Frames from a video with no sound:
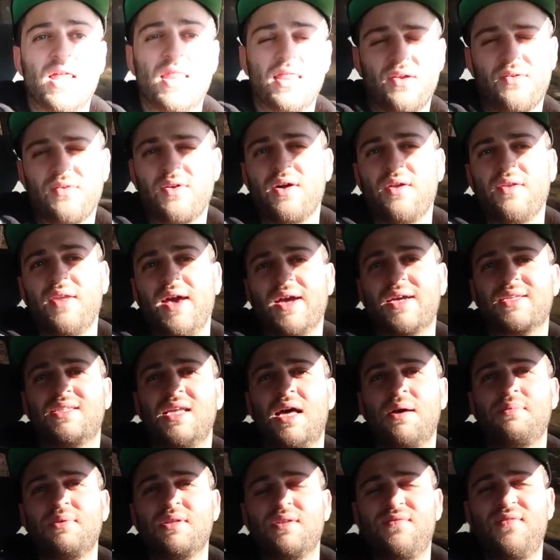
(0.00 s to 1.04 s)
The real next
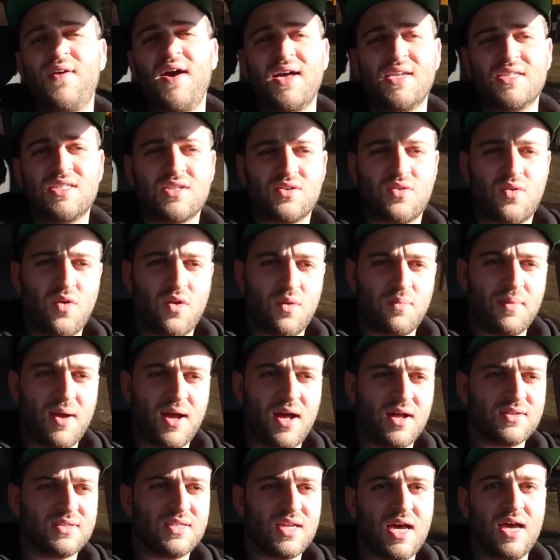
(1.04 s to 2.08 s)
step is fastest quarter
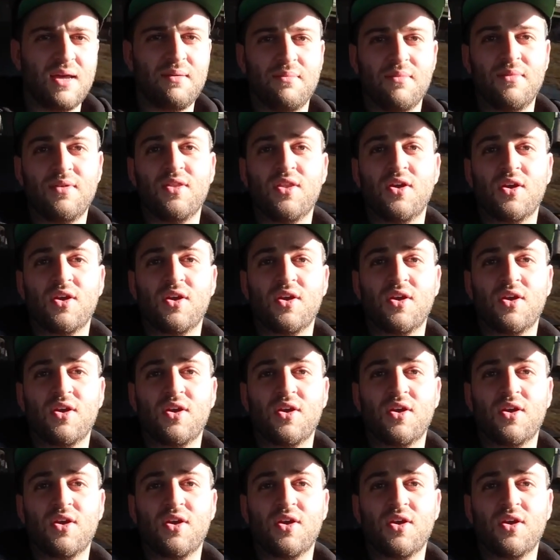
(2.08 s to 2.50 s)
mile time.